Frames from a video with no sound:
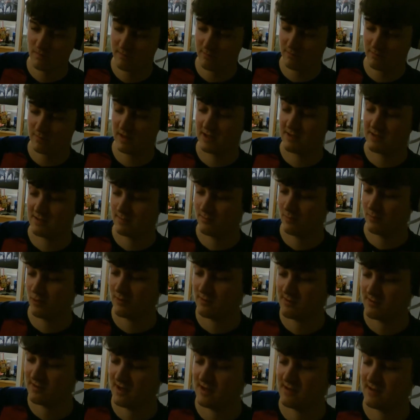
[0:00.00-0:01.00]
plays a
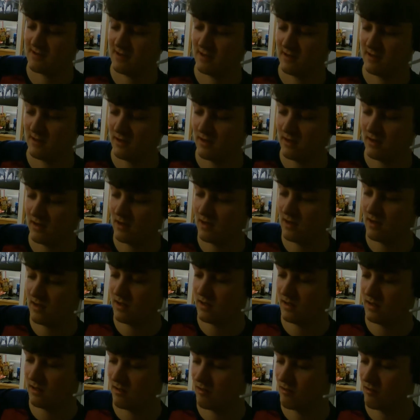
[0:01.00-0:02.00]
process in
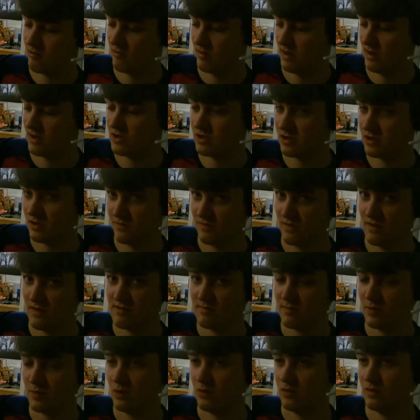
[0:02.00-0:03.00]
the creation of the
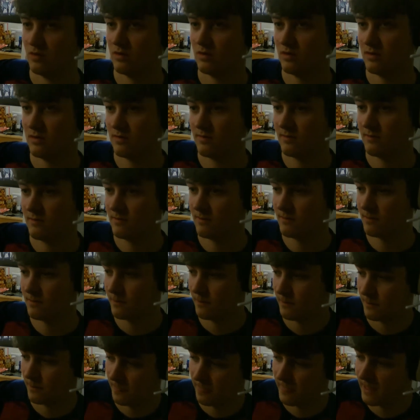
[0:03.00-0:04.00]
spoon
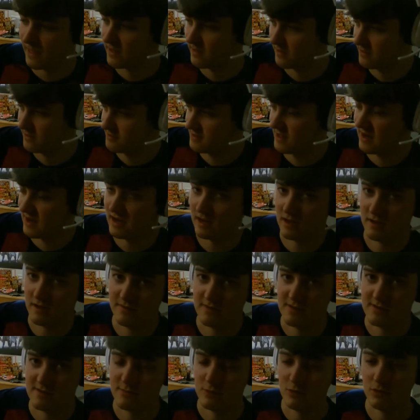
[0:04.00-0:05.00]
and the selling of the
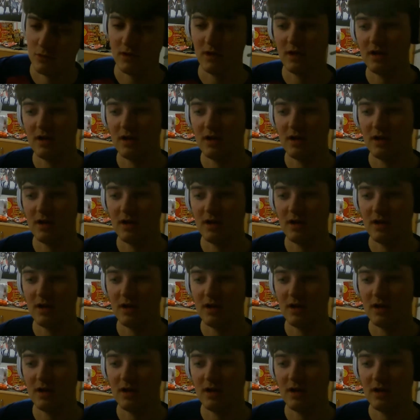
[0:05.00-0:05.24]
spoon.